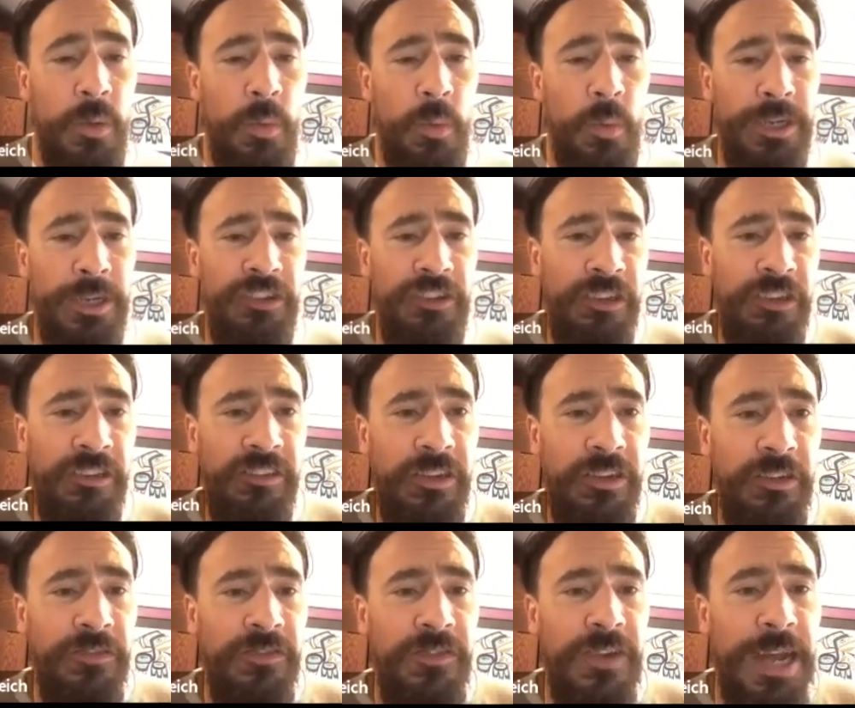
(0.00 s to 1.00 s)
which is
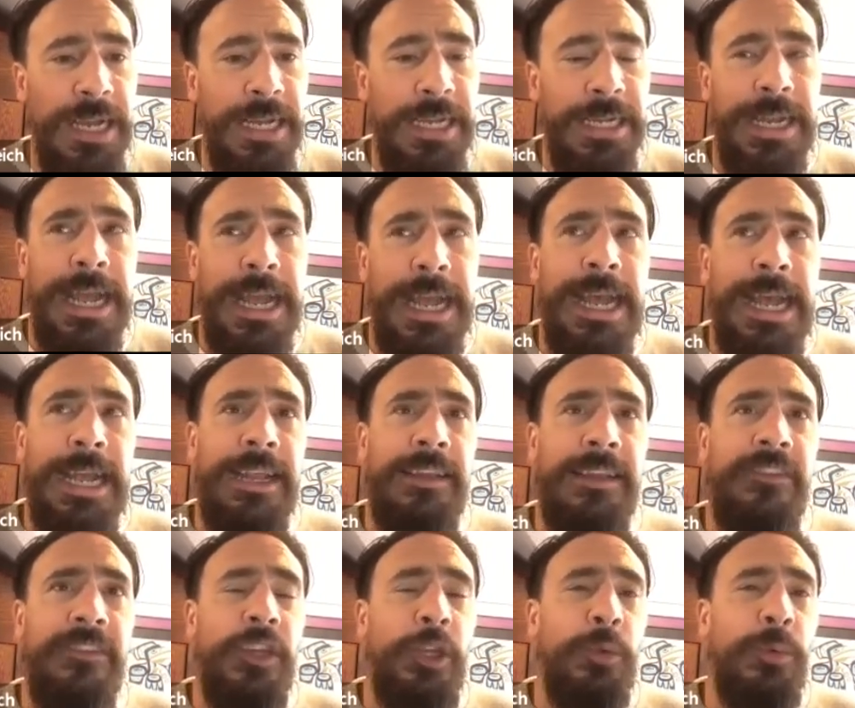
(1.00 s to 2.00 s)
defined
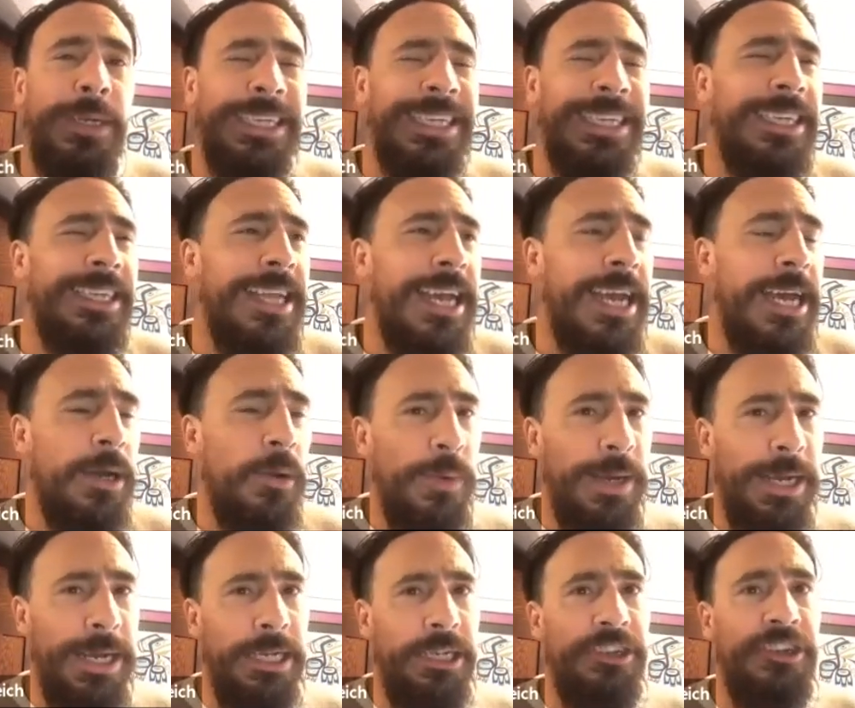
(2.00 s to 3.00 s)
as you would get that
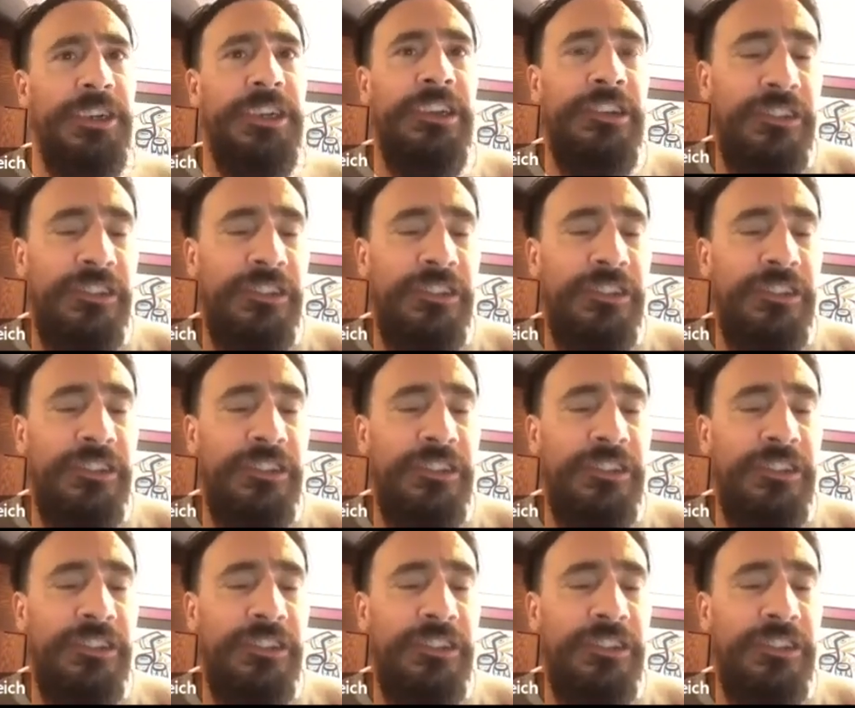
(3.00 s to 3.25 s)
when you're in